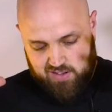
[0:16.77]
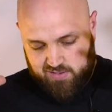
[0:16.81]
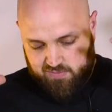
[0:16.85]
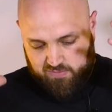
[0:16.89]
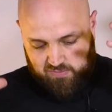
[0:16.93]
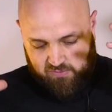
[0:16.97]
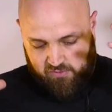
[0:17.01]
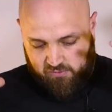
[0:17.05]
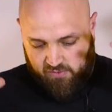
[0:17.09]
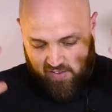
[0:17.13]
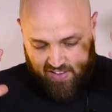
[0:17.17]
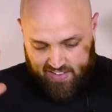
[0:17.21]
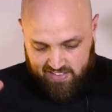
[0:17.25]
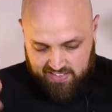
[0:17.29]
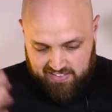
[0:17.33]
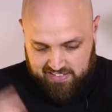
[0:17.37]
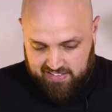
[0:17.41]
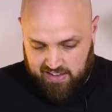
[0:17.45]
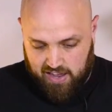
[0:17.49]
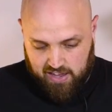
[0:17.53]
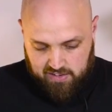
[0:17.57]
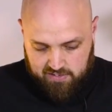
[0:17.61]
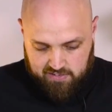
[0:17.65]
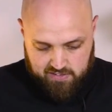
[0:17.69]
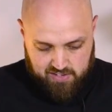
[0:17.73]

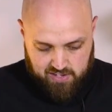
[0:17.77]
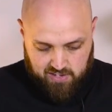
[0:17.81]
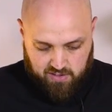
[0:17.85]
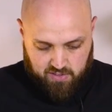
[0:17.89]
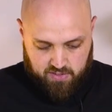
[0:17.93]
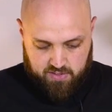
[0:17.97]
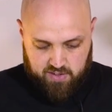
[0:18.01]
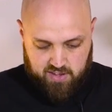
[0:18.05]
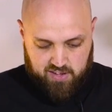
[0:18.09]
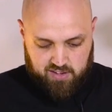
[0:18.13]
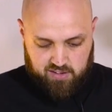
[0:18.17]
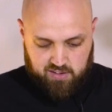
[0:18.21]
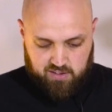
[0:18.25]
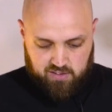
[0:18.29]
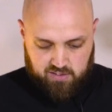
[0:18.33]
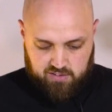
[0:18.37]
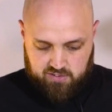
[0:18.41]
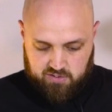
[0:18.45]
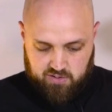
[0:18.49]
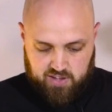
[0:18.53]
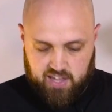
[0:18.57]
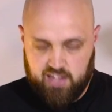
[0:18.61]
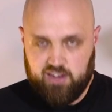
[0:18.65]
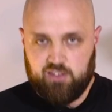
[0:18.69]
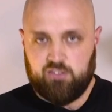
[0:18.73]
fantastic thing
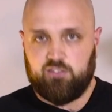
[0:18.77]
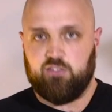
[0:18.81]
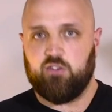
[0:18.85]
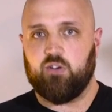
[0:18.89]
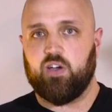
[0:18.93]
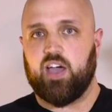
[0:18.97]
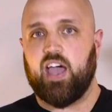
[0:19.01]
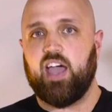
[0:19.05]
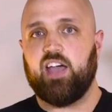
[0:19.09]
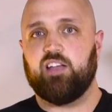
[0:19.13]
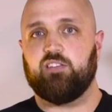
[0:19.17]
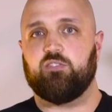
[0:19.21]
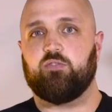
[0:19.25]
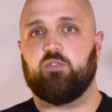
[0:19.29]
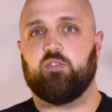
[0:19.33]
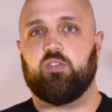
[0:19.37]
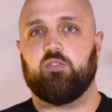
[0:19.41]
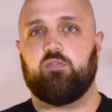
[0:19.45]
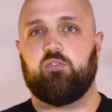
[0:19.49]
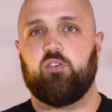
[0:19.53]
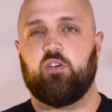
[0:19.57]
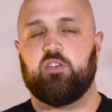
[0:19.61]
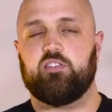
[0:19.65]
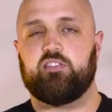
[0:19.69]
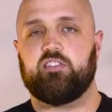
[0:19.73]
to get into your hands for the
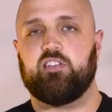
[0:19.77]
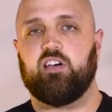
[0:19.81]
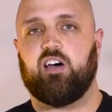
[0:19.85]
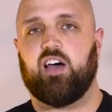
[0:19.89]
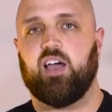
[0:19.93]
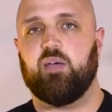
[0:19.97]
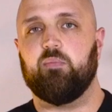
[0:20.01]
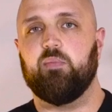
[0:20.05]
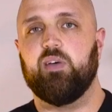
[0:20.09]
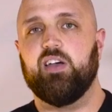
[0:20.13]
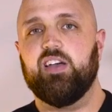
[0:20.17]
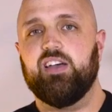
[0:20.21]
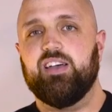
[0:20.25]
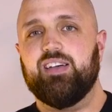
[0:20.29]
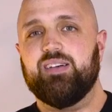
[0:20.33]
first time,